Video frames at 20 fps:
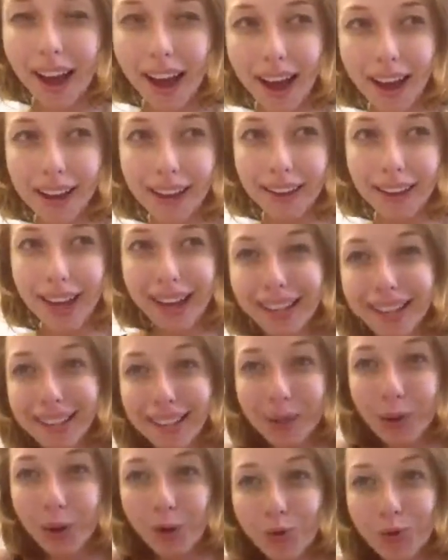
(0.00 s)
And
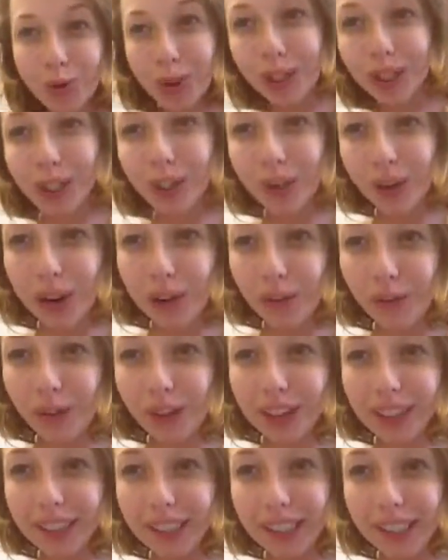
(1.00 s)
that's a really great
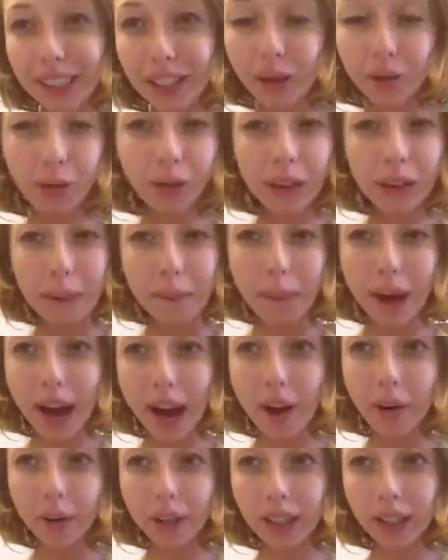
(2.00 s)
feeling, and it's really
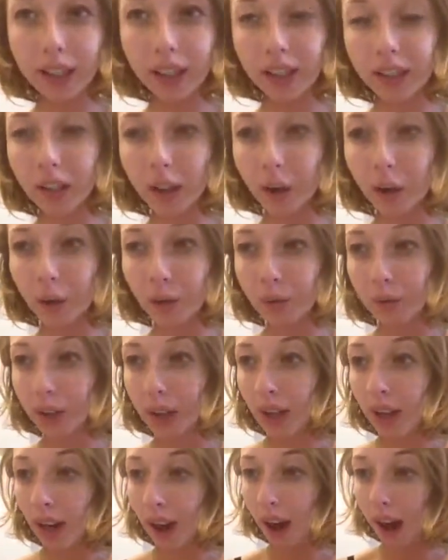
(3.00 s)
empowering. So
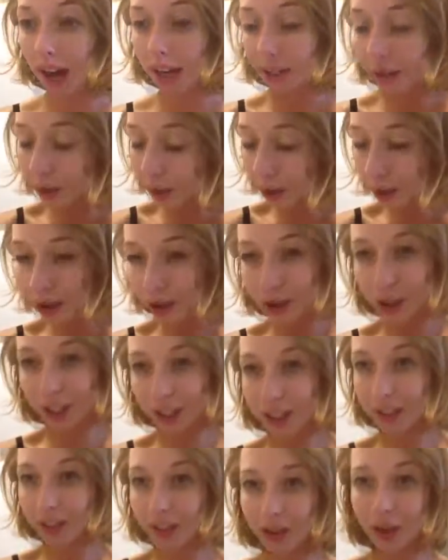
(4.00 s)
I do
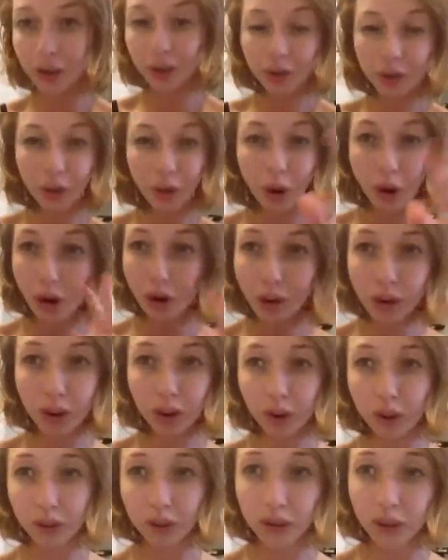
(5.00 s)
suggest to all
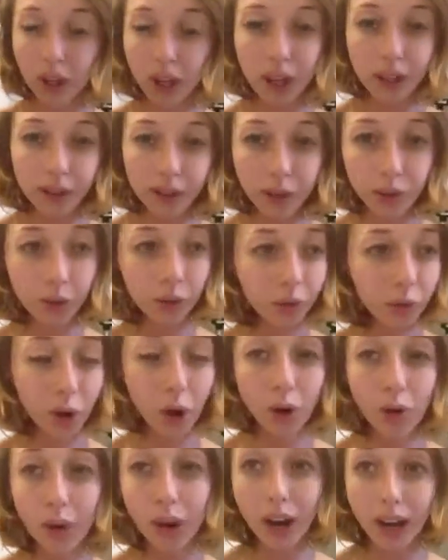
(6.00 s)
girls to
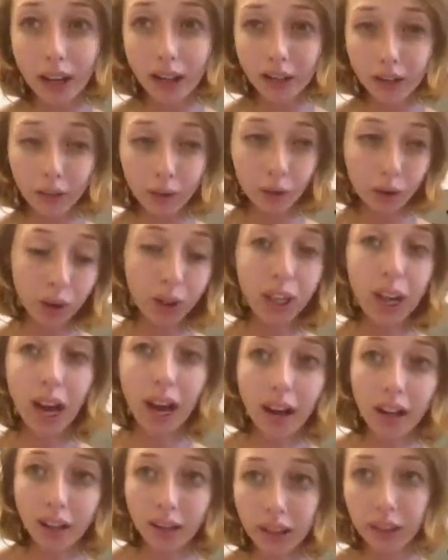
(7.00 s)
go and learn
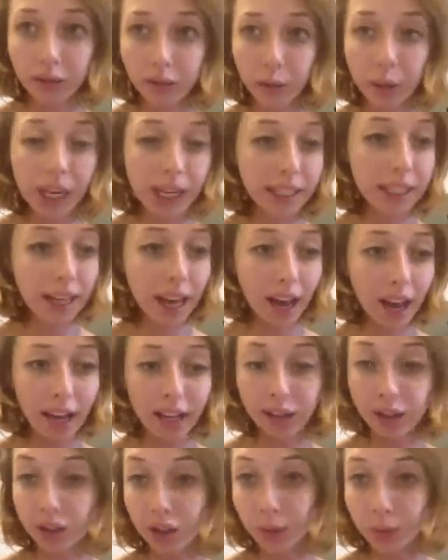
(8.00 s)
how to lift weights.
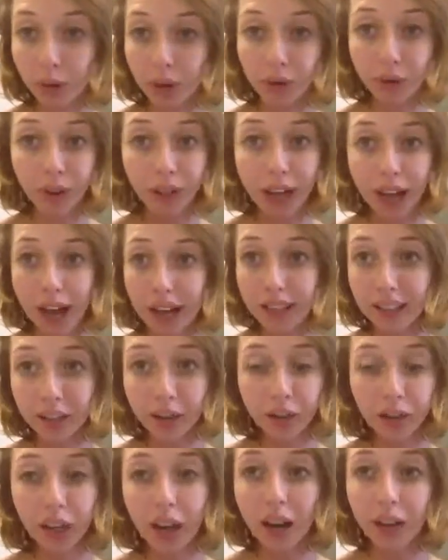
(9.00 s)
Ask your boyfriend, ask
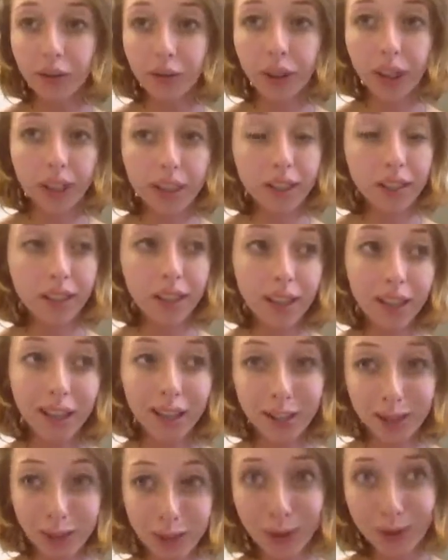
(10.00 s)
your guy friends.
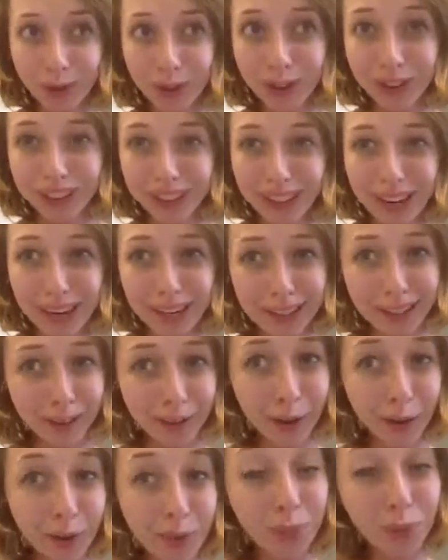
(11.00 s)
Usually guys
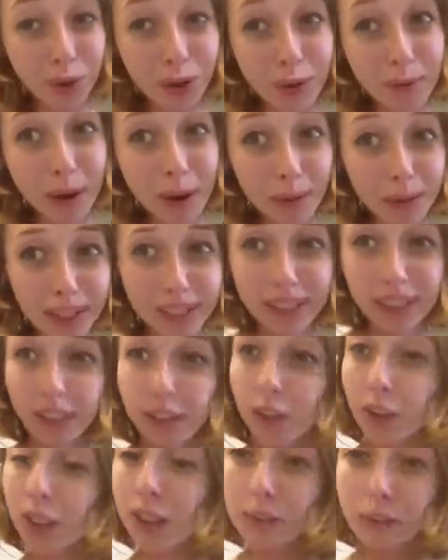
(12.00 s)
know more about weights
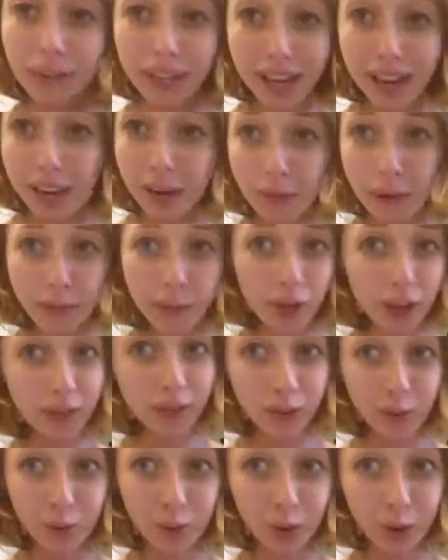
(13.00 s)
than girls, but hey, maybe you
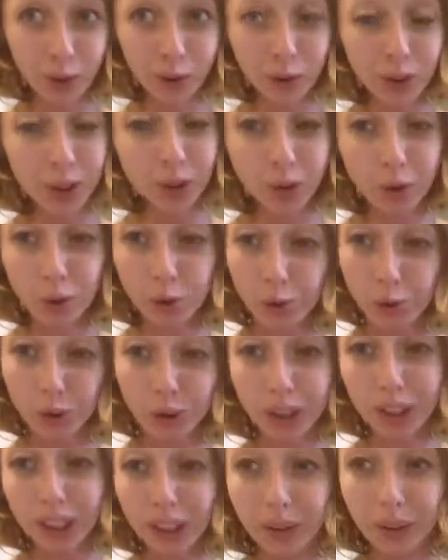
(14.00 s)
have some girlfriends who are
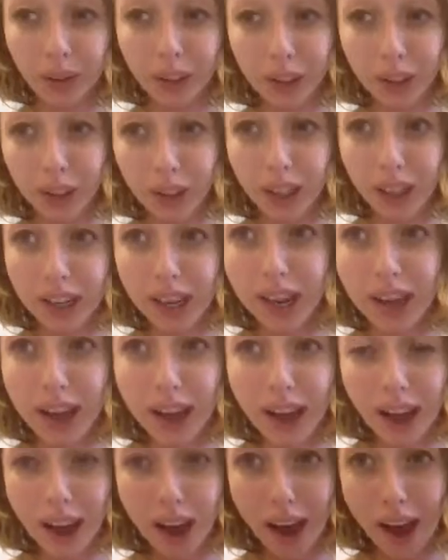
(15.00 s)
really, really good
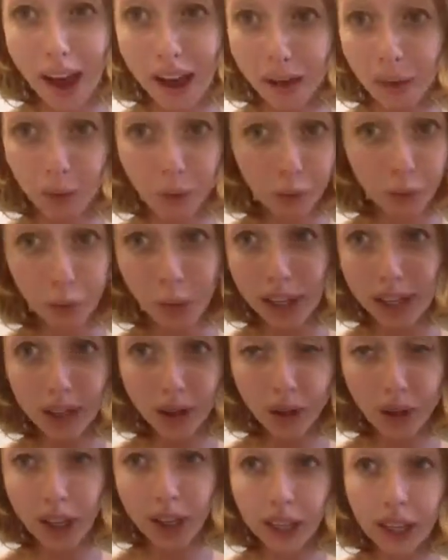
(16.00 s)
at weight
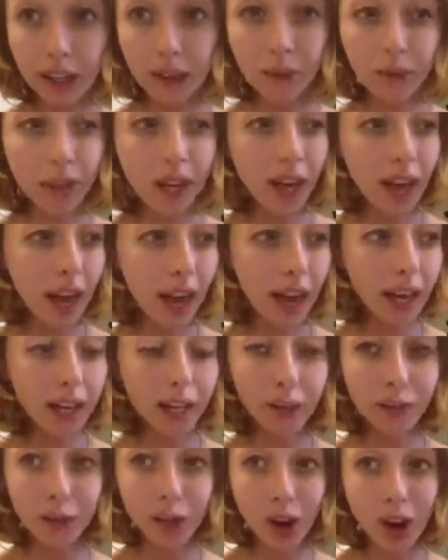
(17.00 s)
training. And
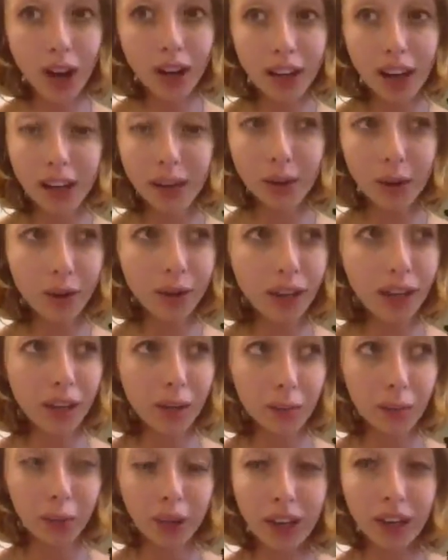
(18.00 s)
if not, I know
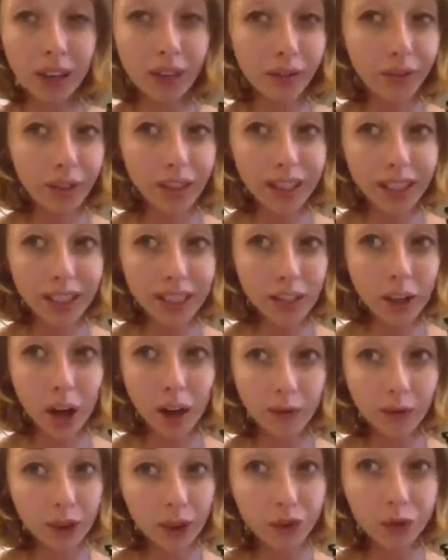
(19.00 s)
that Planet Fitness
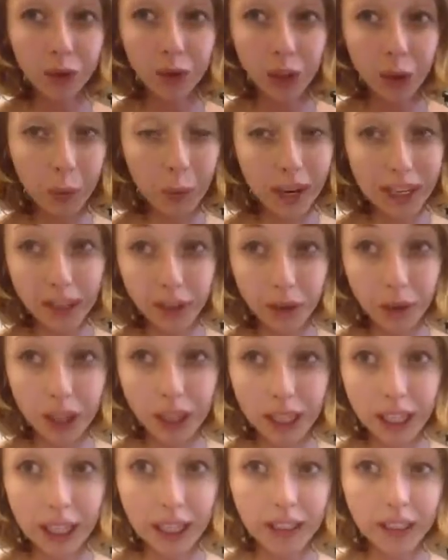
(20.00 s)
offers free weight
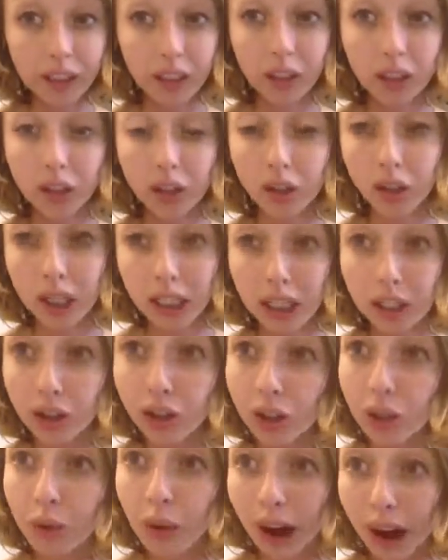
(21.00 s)
training to
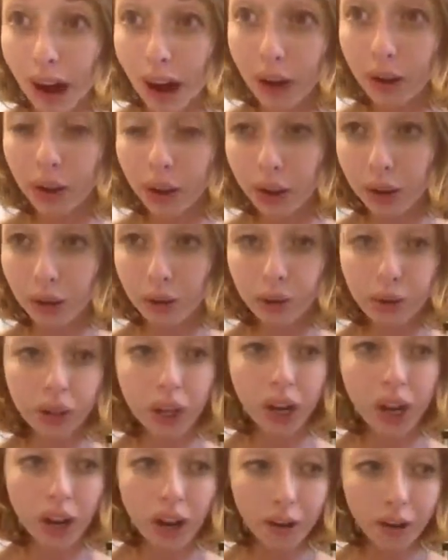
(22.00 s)
teach you how to
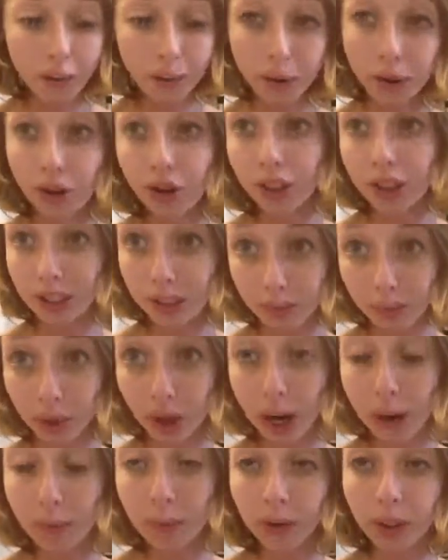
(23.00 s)
use the machines
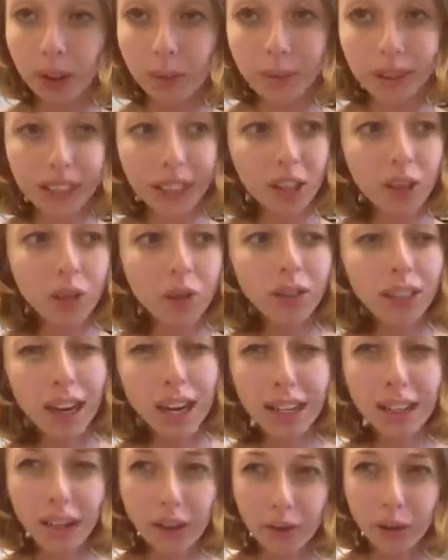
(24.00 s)
properly, because you
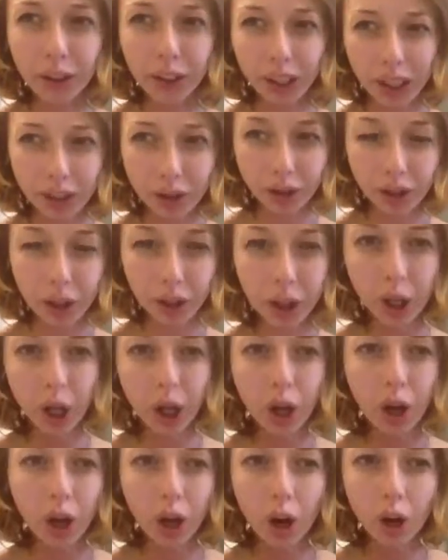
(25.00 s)
can get very injured
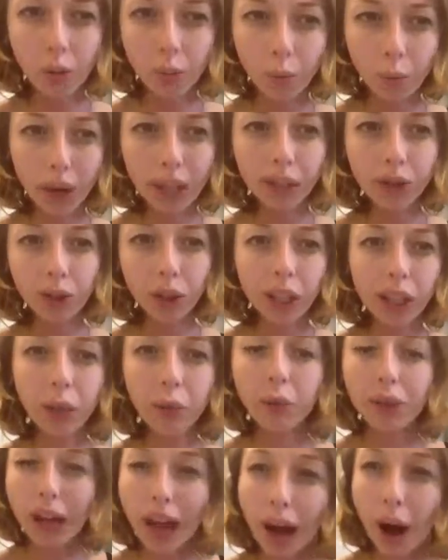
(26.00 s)
weight
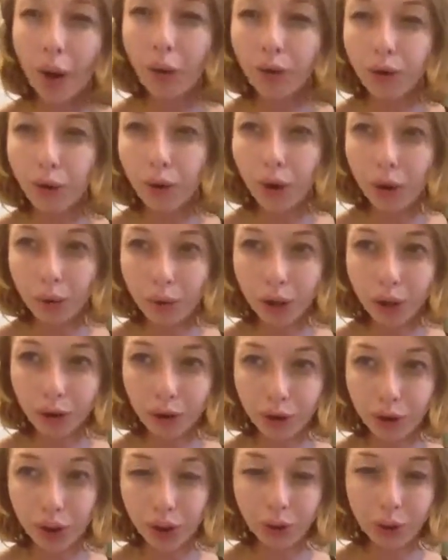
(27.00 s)
training without knowing what
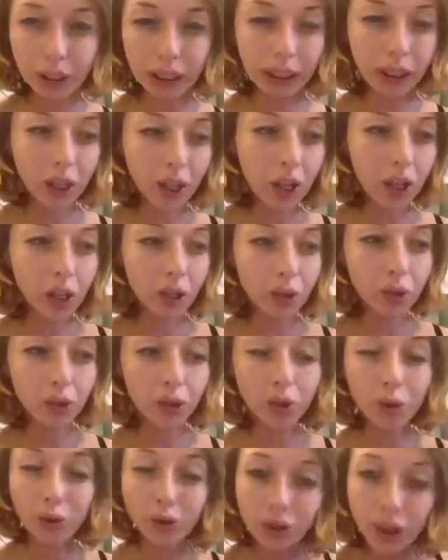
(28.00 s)
you're doing.
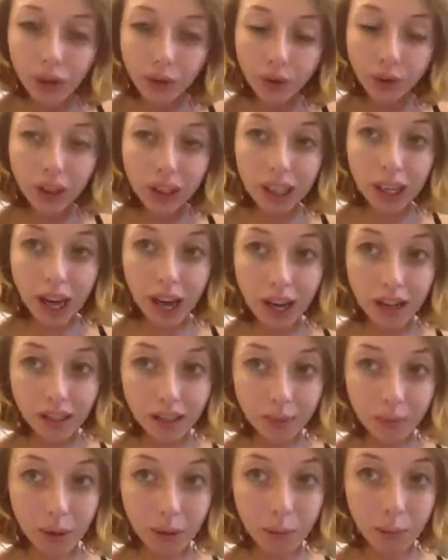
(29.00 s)
So definitely
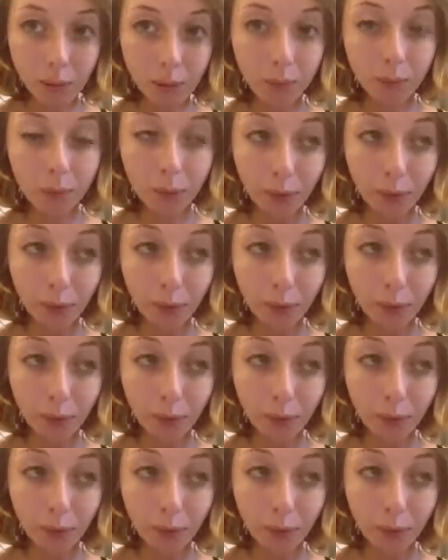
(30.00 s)
ask people